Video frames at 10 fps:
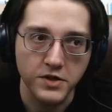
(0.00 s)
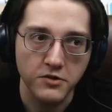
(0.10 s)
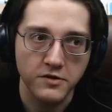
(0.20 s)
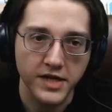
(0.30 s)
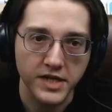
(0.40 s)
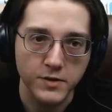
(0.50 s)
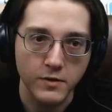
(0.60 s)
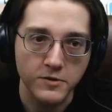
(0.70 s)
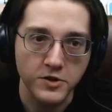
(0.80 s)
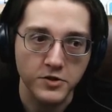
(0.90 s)
You're the next
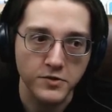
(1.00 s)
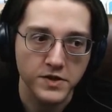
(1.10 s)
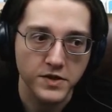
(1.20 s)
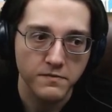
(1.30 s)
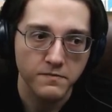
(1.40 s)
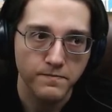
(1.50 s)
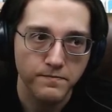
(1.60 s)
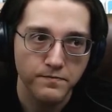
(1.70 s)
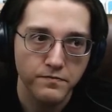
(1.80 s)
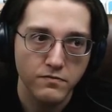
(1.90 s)
one with shoes.
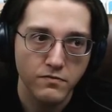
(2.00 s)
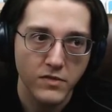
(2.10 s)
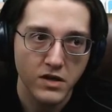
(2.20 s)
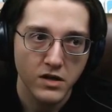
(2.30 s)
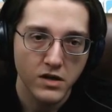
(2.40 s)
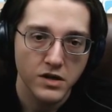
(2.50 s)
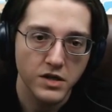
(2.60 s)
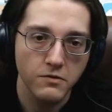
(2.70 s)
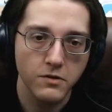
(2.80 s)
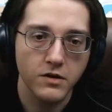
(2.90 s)

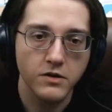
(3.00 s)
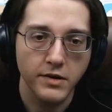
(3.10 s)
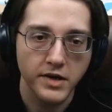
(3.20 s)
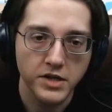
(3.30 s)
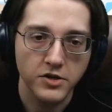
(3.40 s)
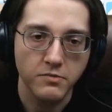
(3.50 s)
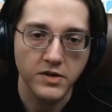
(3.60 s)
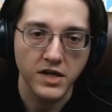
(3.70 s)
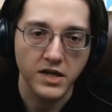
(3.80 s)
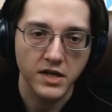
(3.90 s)
You are going to
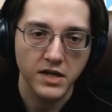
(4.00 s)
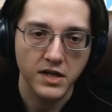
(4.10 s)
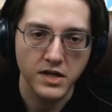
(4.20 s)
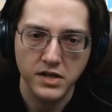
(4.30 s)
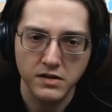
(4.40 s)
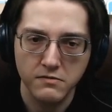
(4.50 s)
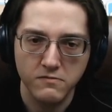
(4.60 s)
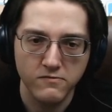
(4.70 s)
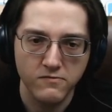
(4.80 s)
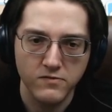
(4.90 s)
be
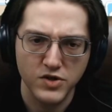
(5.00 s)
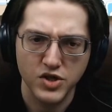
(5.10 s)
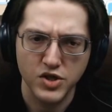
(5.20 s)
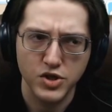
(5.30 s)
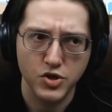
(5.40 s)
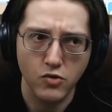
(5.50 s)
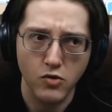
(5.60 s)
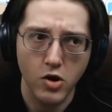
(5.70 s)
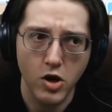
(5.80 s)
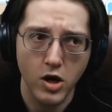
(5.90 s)

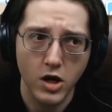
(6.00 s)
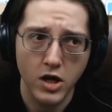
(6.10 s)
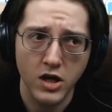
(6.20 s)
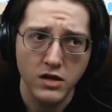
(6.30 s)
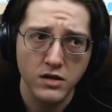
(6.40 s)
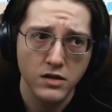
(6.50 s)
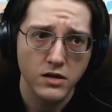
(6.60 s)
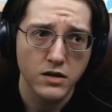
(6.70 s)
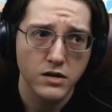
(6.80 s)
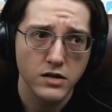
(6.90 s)
straw
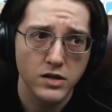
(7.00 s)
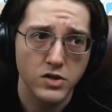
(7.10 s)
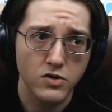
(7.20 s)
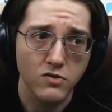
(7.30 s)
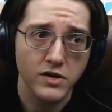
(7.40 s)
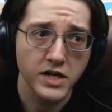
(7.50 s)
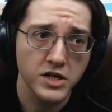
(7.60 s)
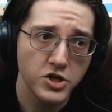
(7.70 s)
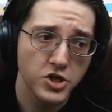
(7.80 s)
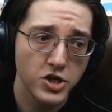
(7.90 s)

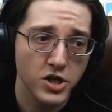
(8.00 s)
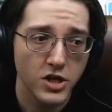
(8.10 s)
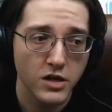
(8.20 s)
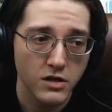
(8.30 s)
storage.